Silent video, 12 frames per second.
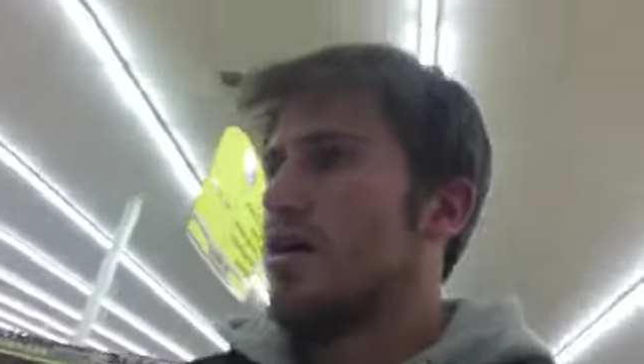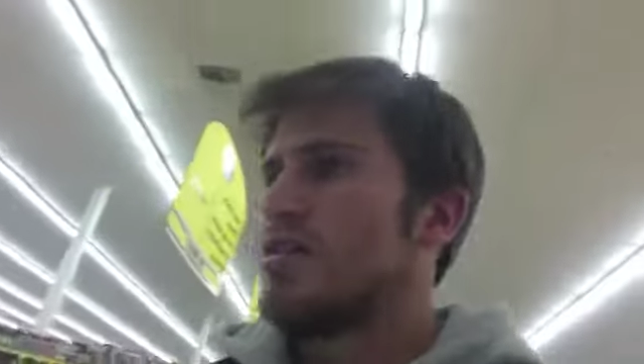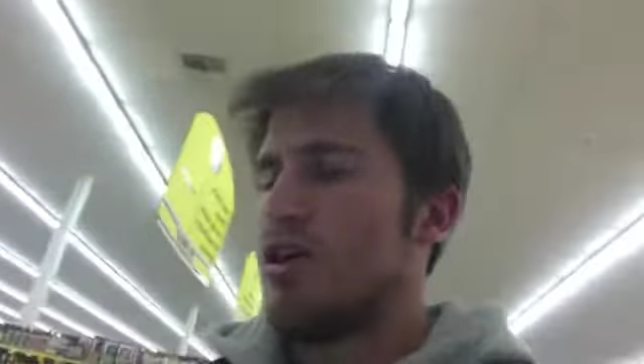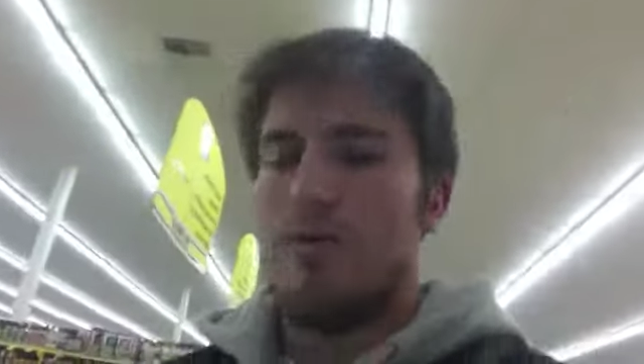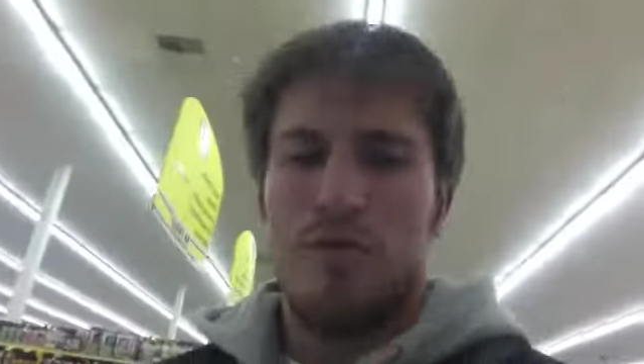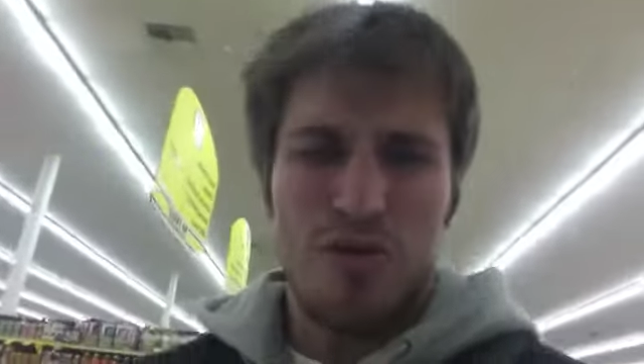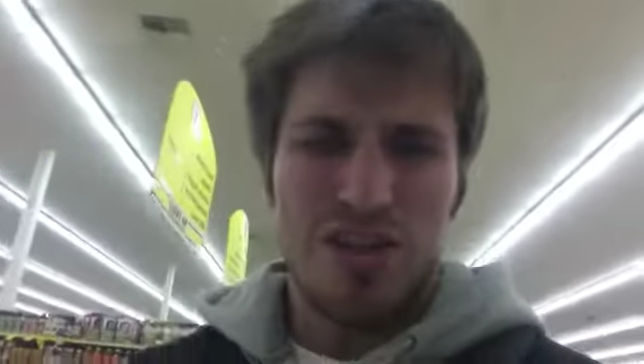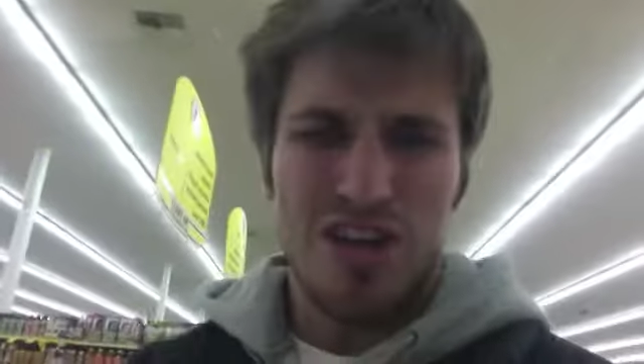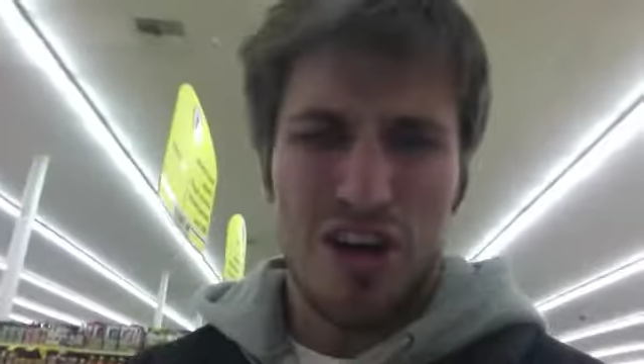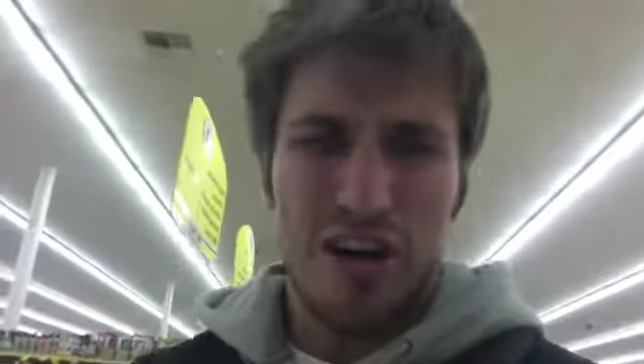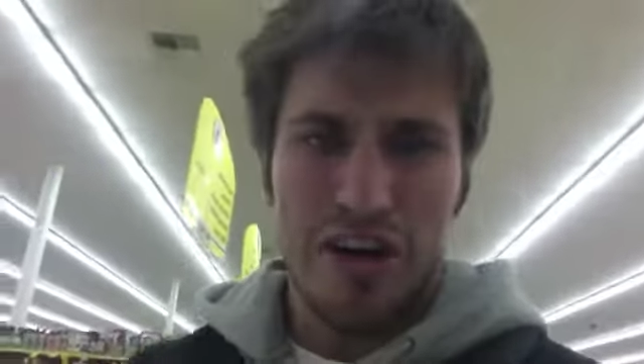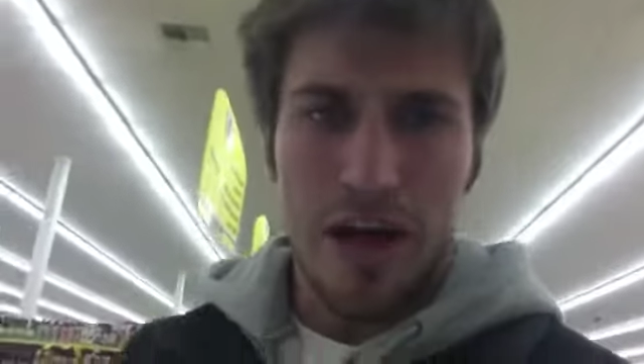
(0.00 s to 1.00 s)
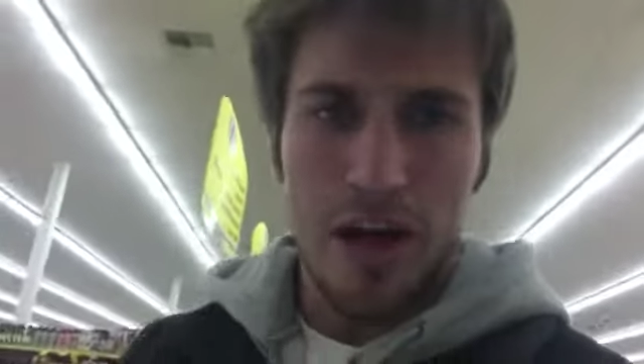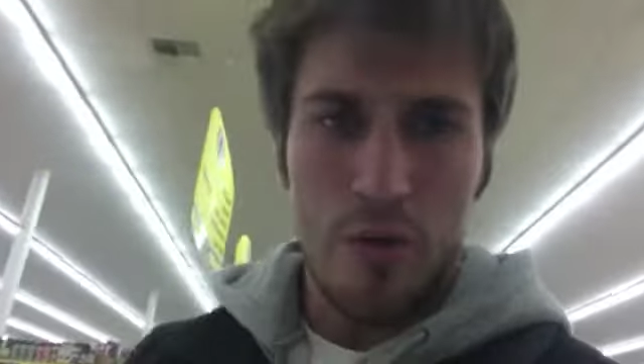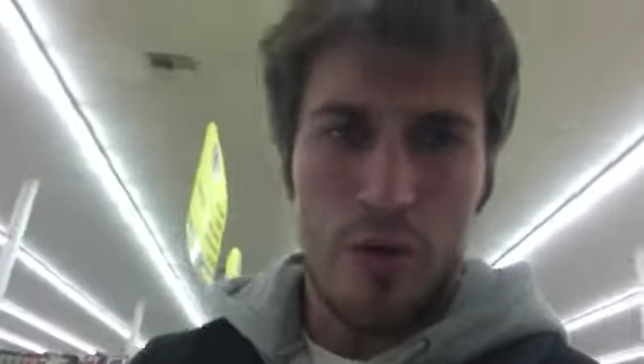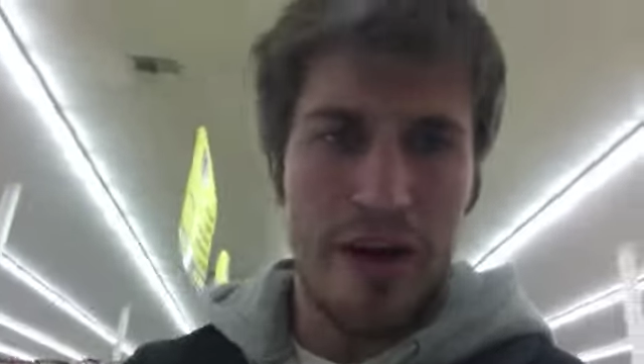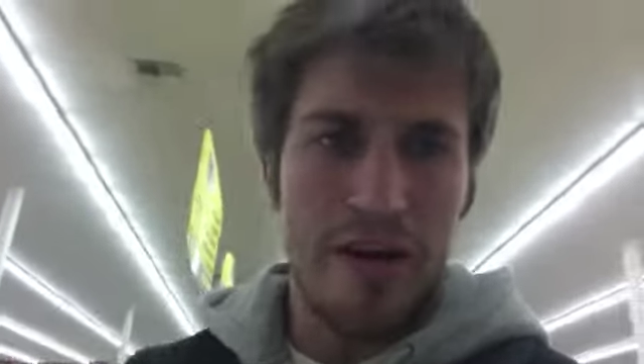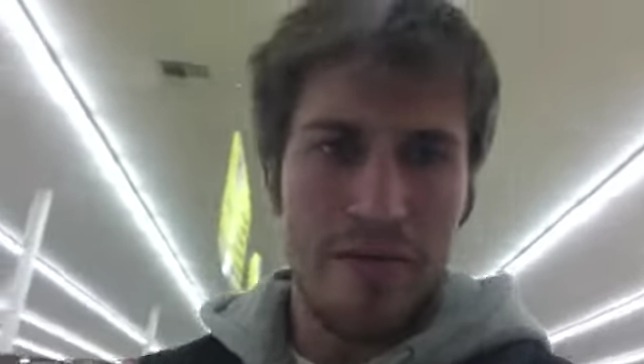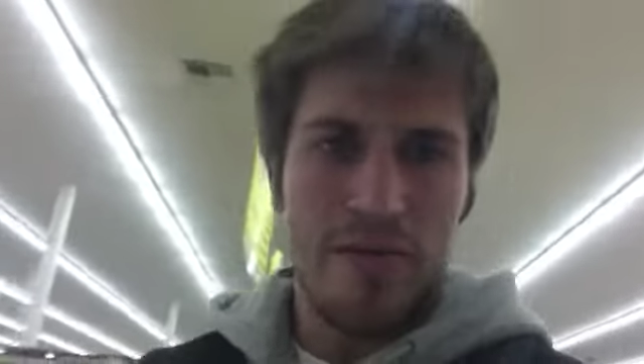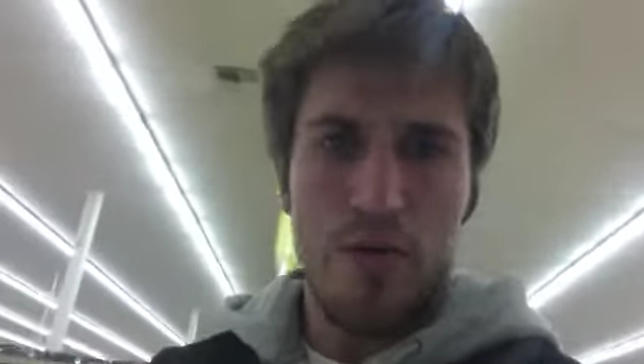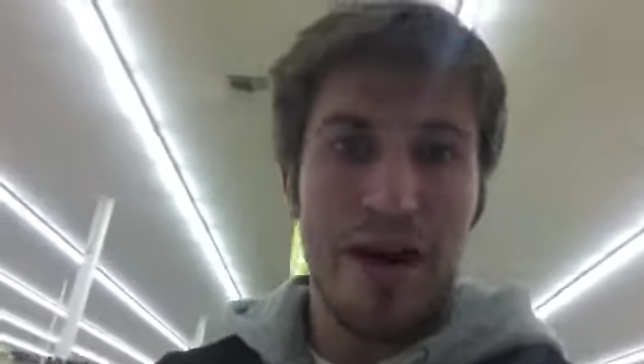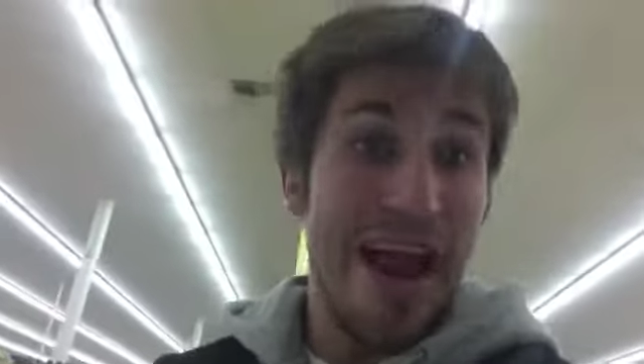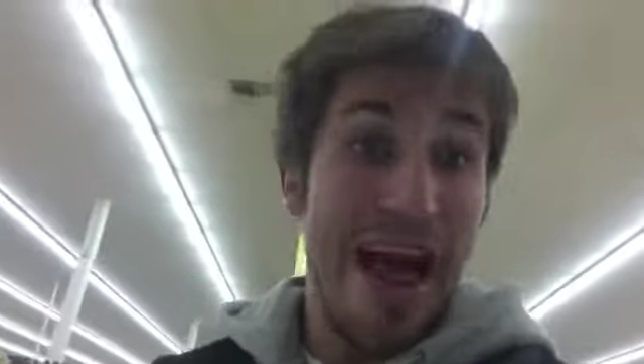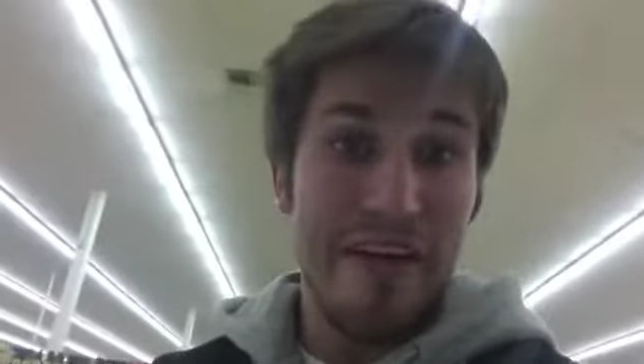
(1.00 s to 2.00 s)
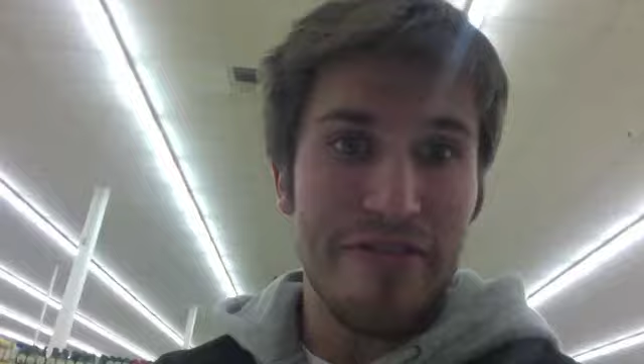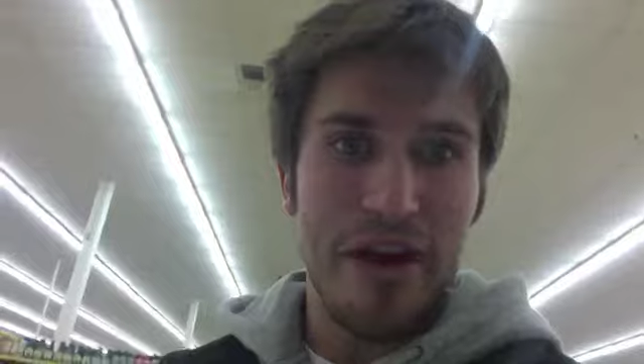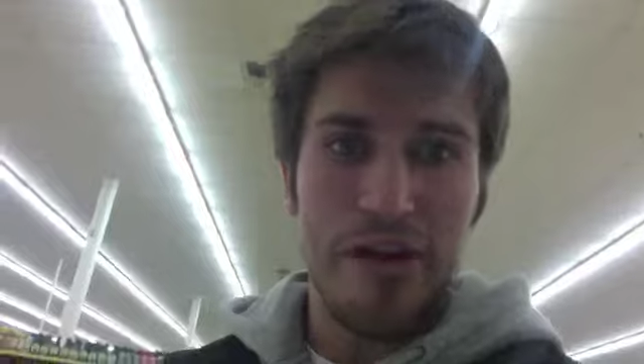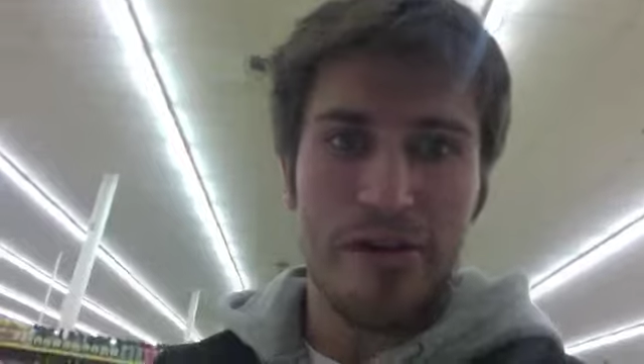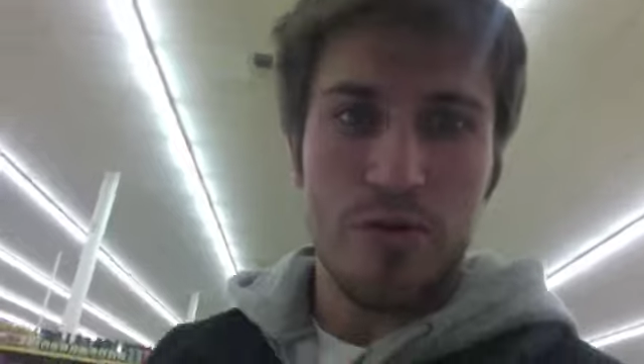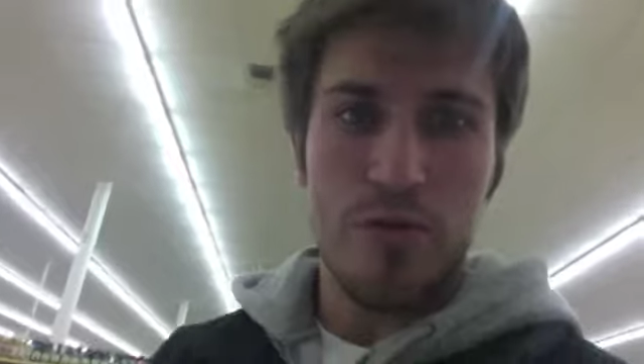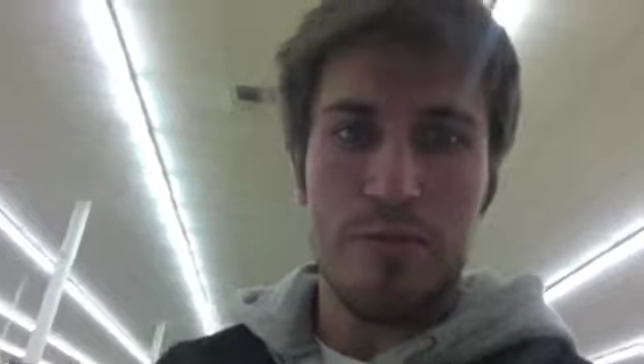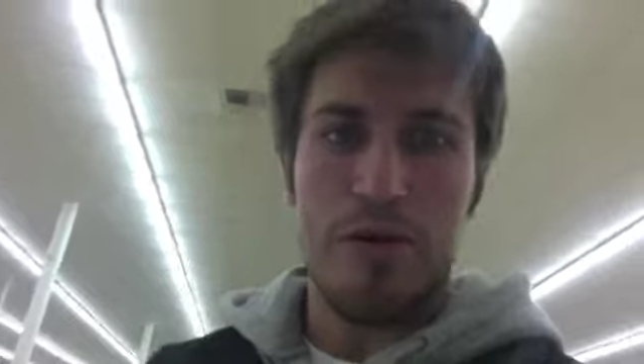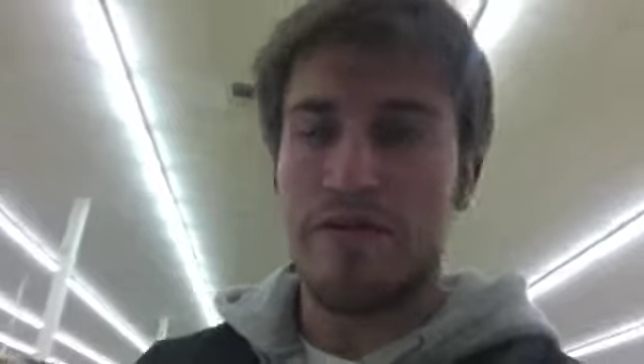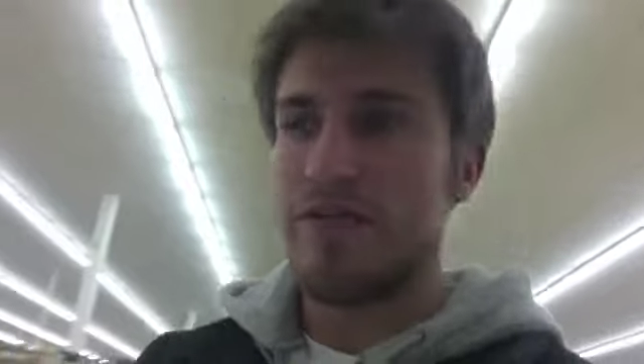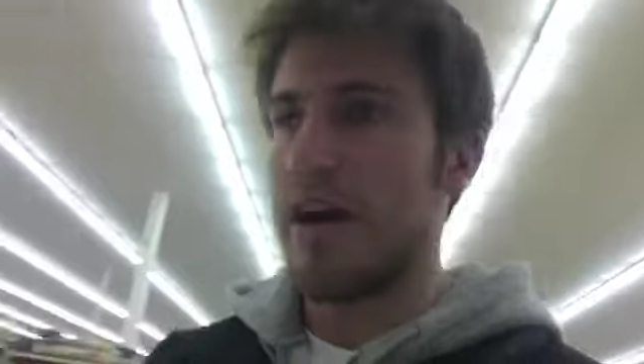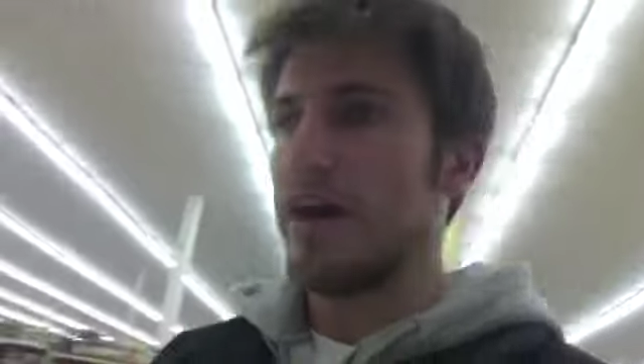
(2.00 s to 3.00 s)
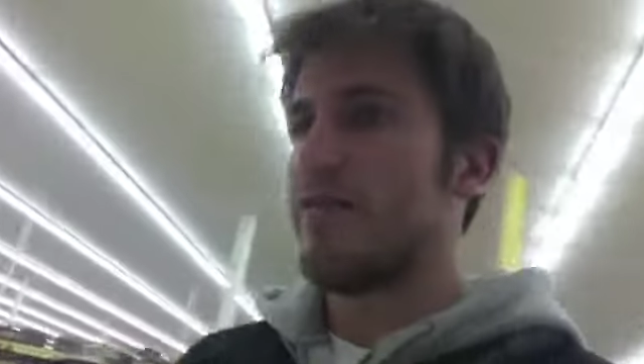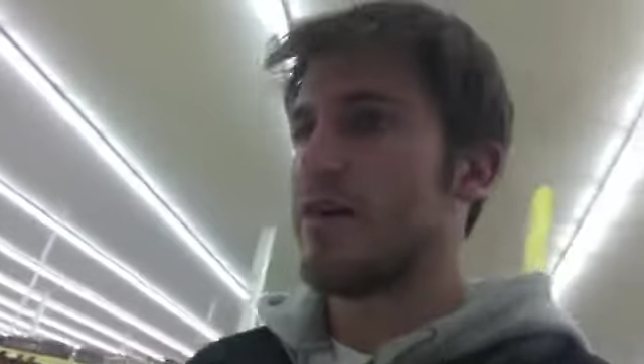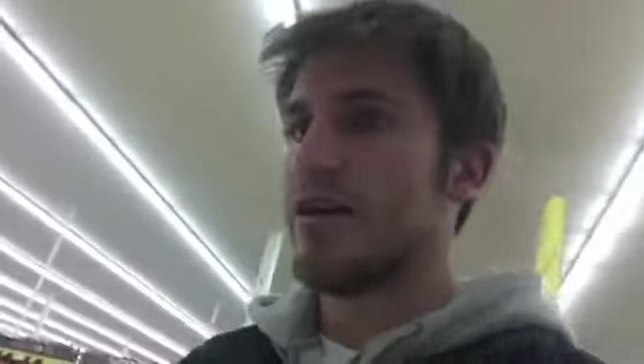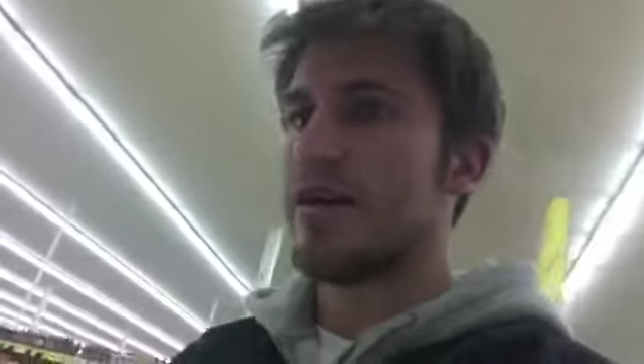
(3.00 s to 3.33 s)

So we'll just call it $1.50, $1.5.